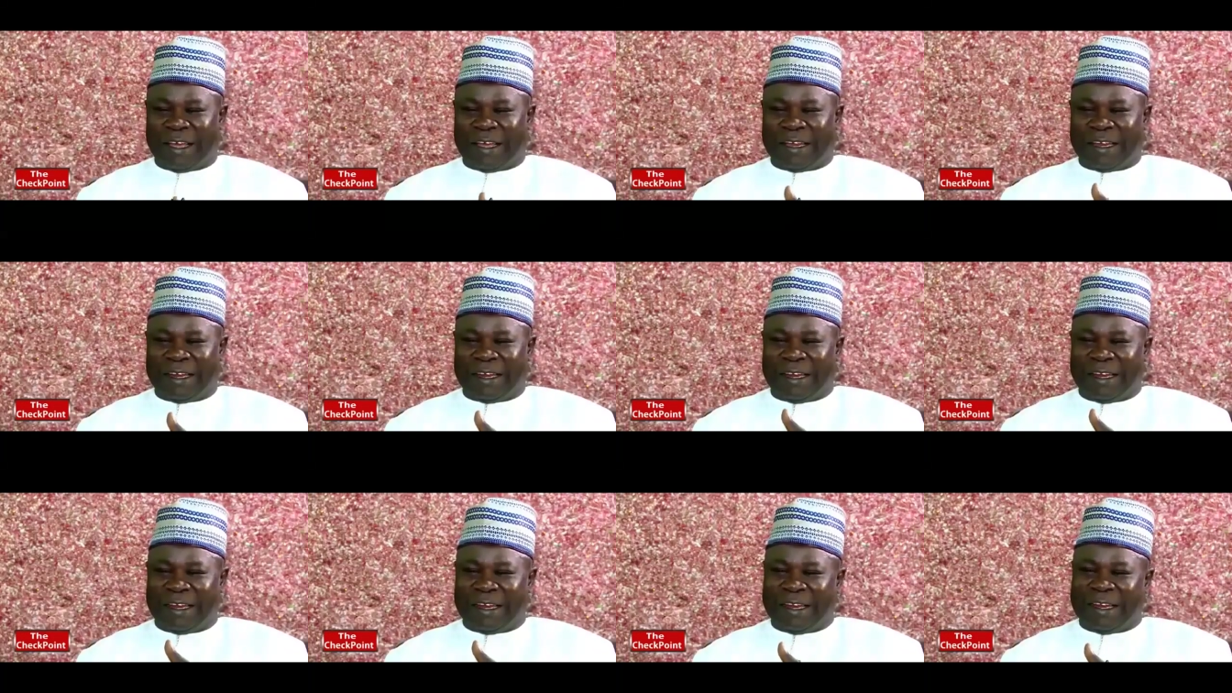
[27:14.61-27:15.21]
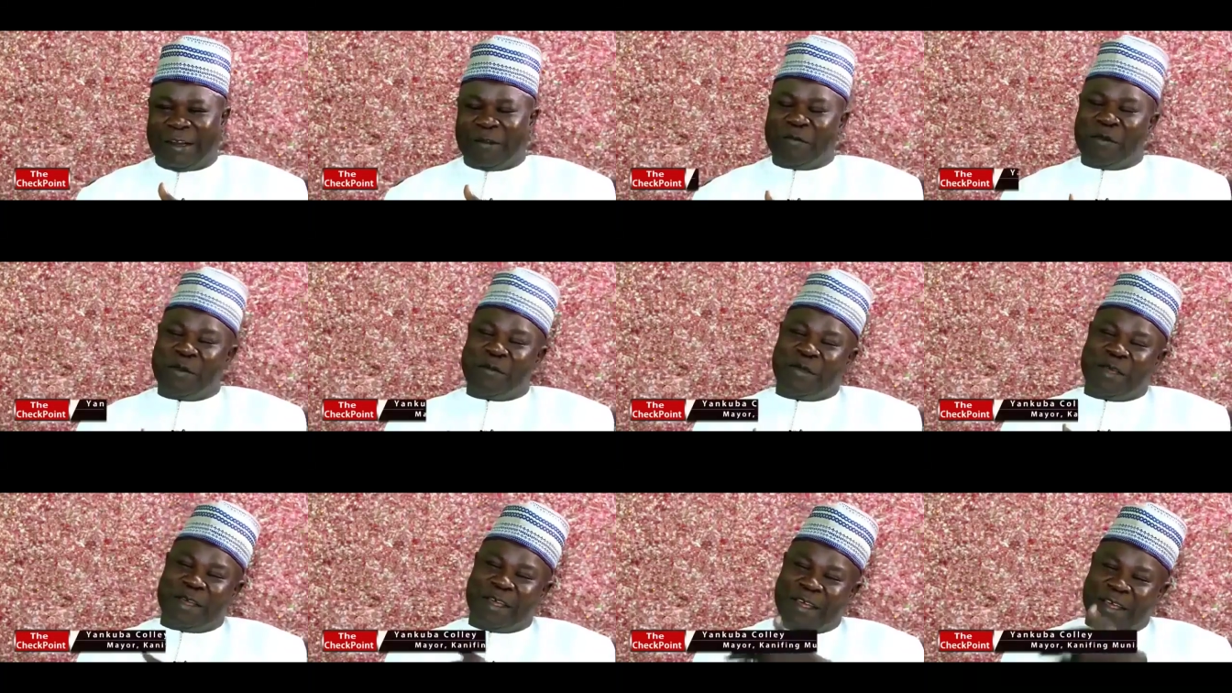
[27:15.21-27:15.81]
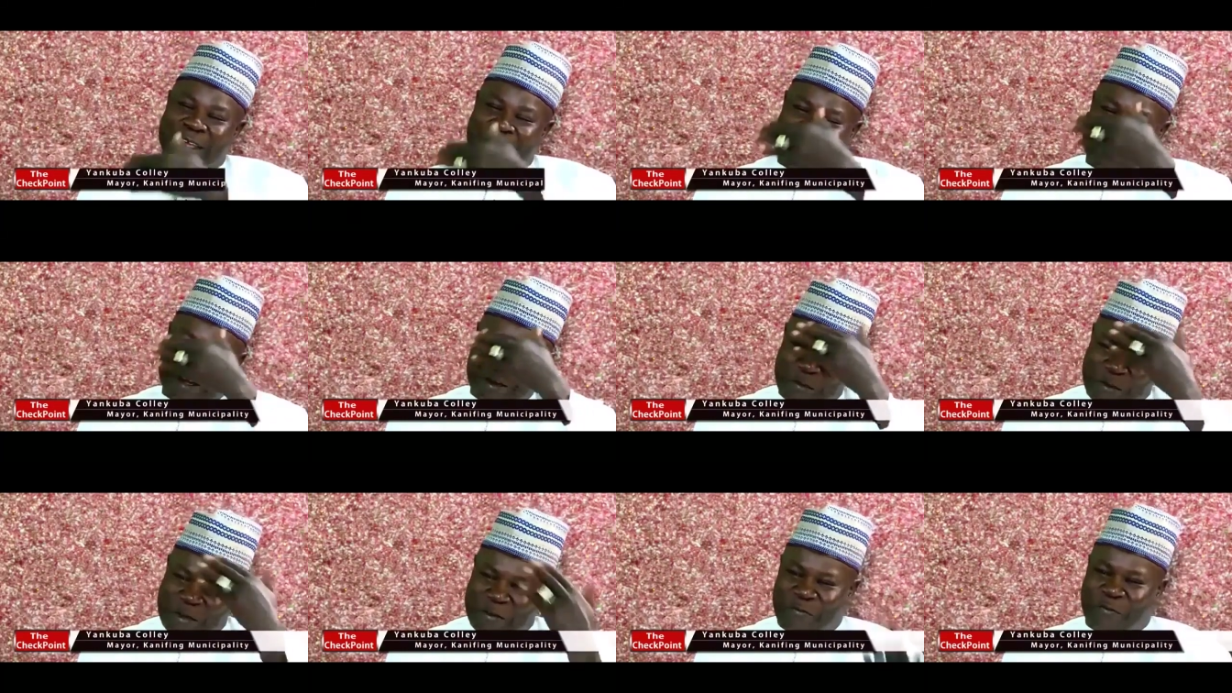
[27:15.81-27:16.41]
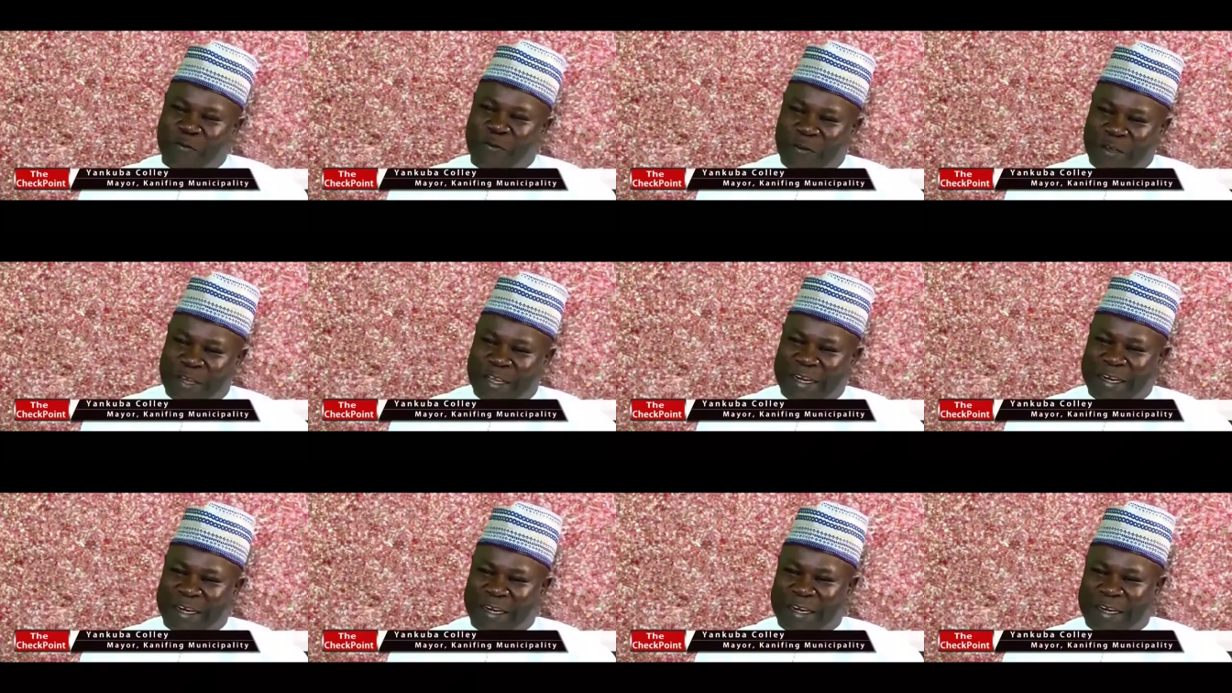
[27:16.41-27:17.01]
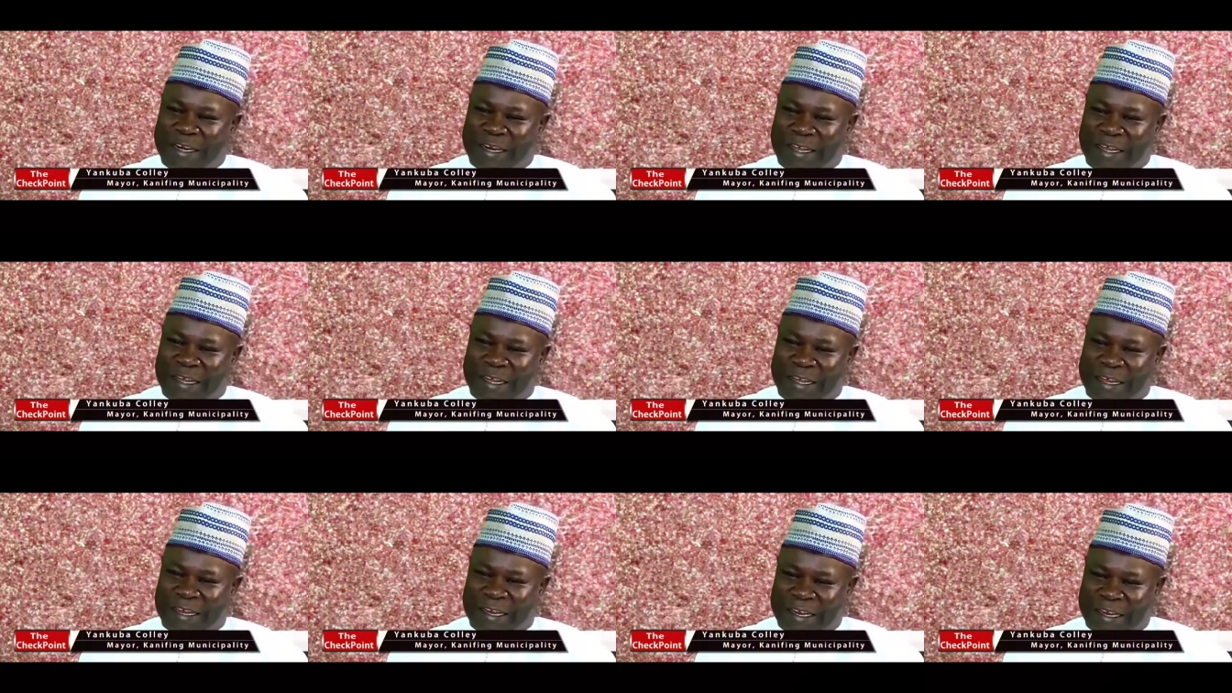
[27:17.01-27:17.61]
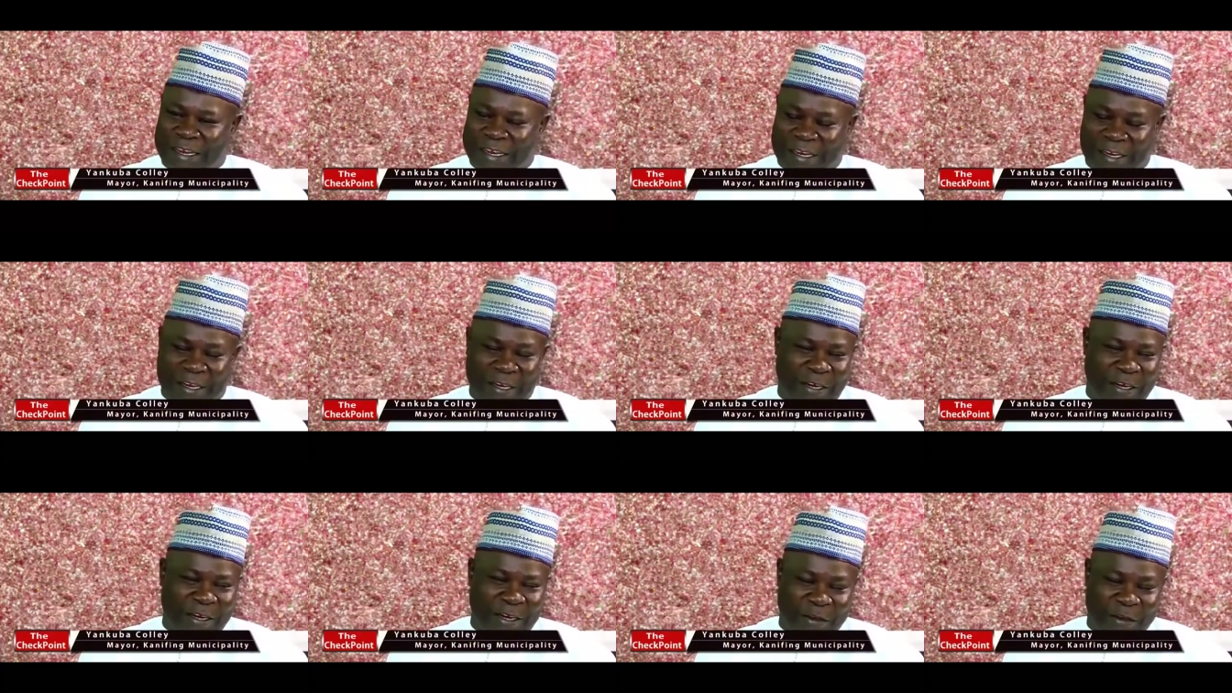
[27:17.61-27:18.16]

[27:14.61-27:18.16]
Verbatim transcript: uh, maybe the one following, uh,